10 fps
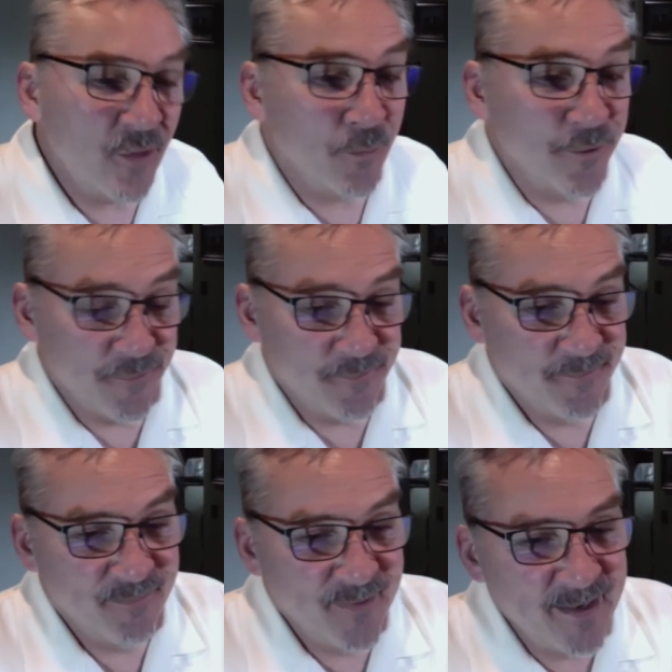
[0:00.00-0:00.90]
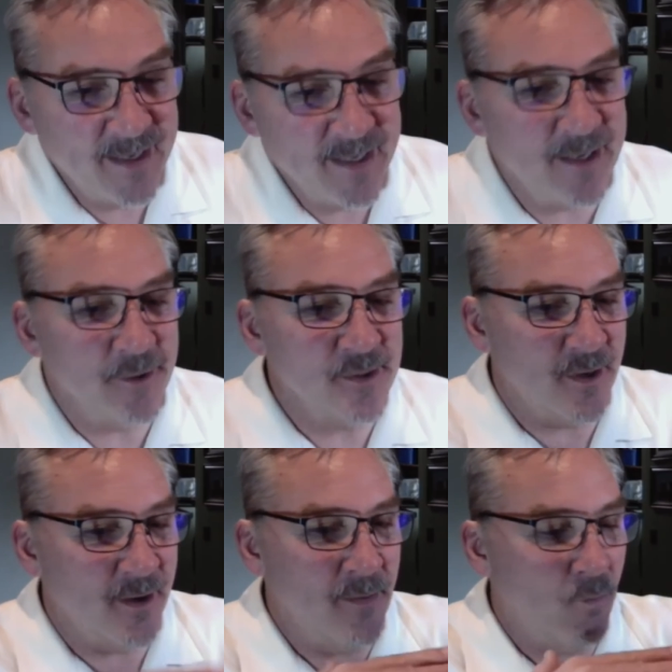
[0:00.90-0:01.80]
through. Mm-hmm. He goes,
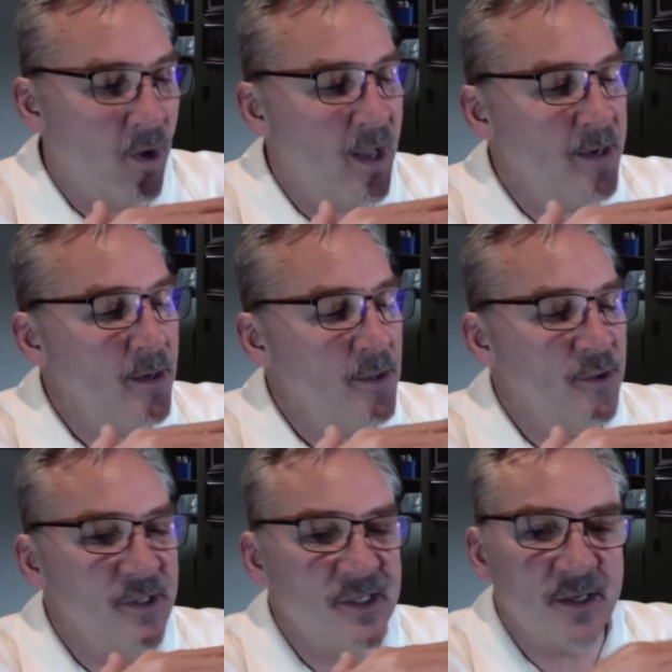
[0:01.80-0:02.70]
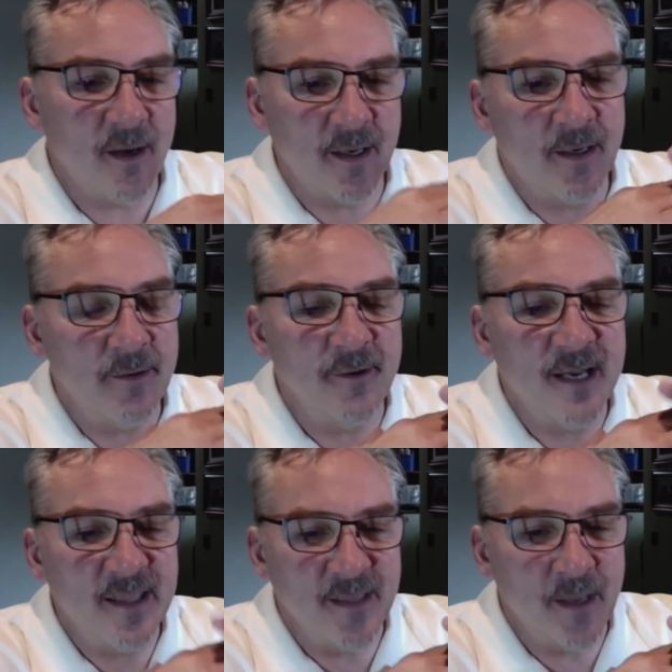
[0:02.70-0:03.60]
on the one, you just tuck it
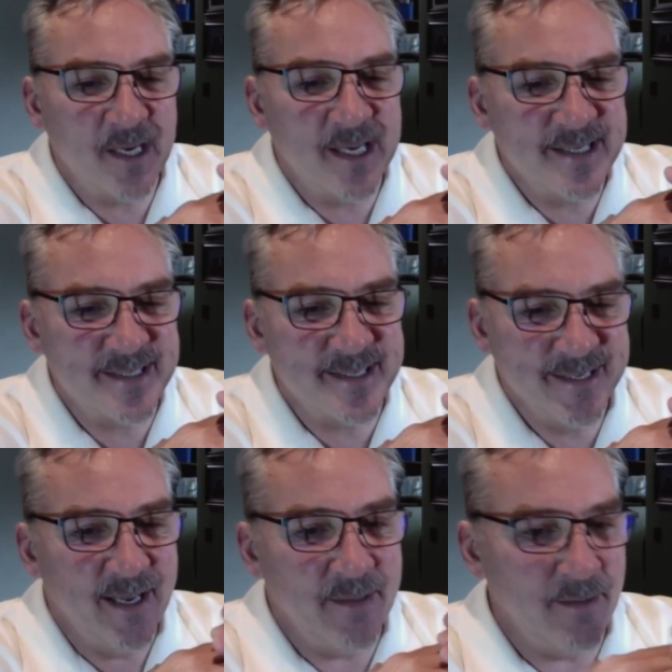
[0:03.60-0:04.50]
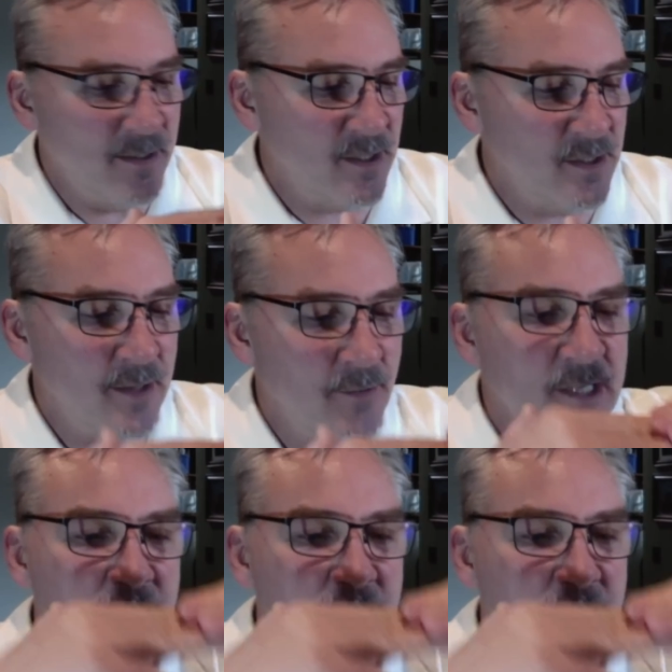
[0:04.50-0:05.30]
underneath up against it. And because otherwise you're